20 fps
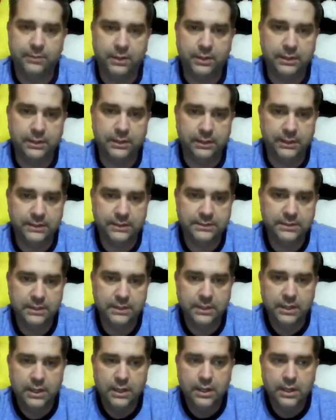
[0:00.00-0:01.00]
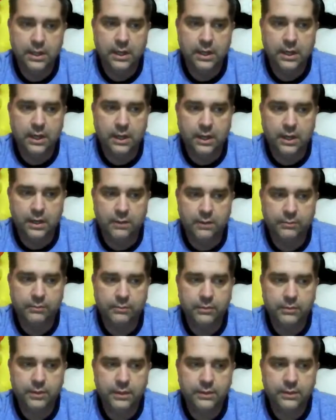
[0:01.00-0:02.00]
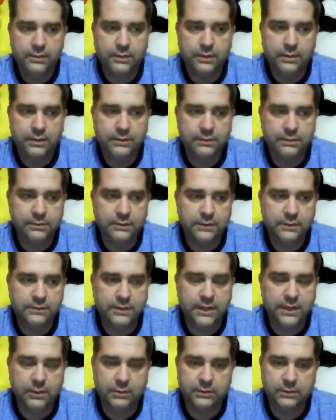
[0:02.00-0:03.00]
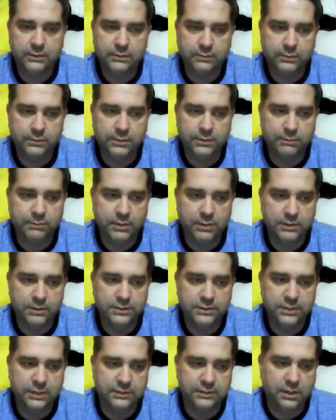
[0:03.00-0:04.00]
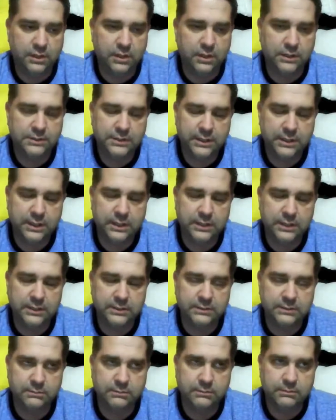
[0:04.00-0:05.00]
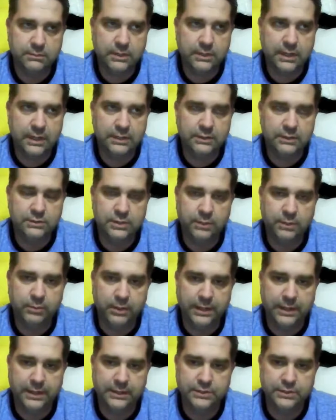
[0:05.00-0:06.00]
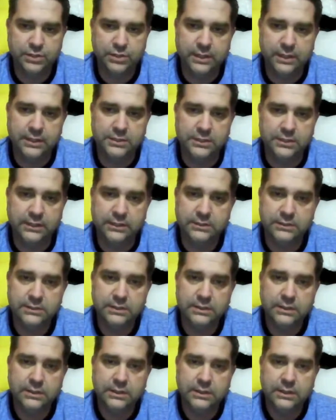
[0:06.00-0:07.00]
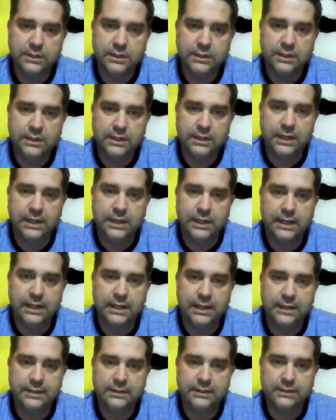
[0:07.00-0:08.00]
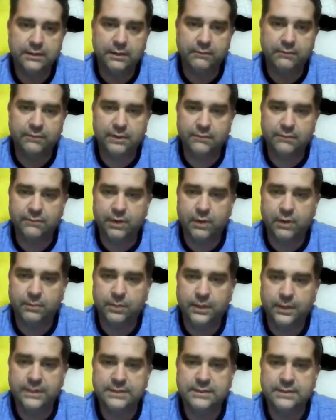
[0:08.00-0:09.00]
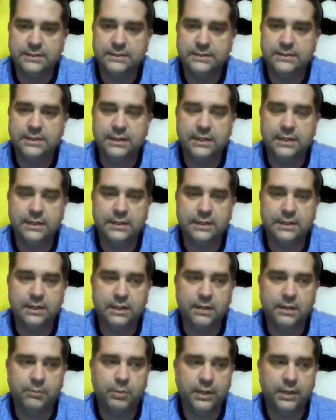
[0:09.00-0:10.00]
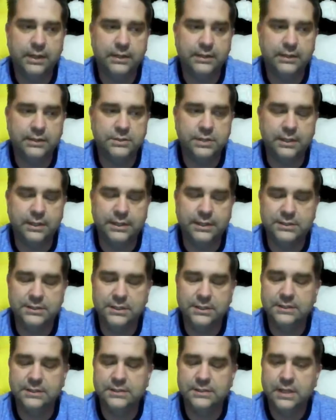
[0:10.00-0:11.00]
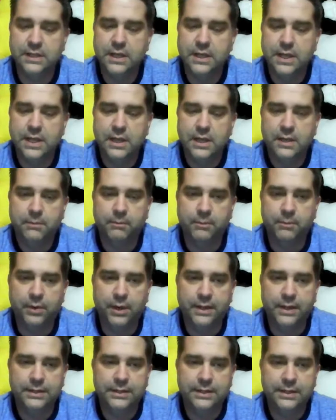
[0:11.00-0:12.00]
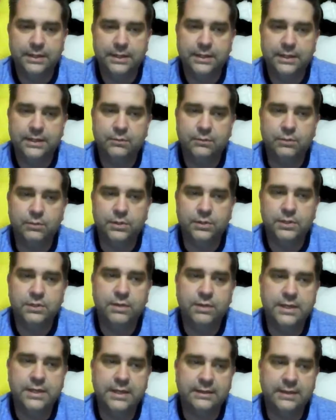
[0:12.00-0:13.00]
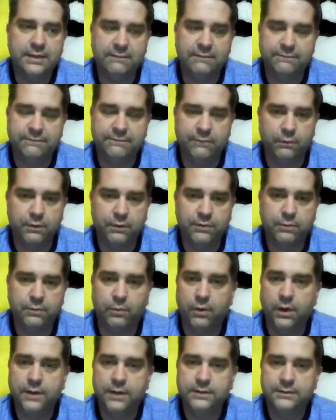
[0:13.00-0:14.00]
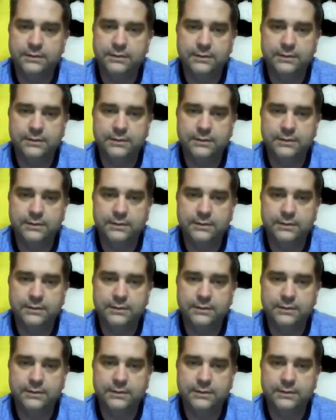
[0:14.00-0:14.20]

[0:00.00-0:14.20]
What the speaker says: list. The thing with Milk Jug Toss is I usually play it at Chuck E. Cheese, and of all places, and I love playing it at Chuck E. Cheese. But when you get that 4th one,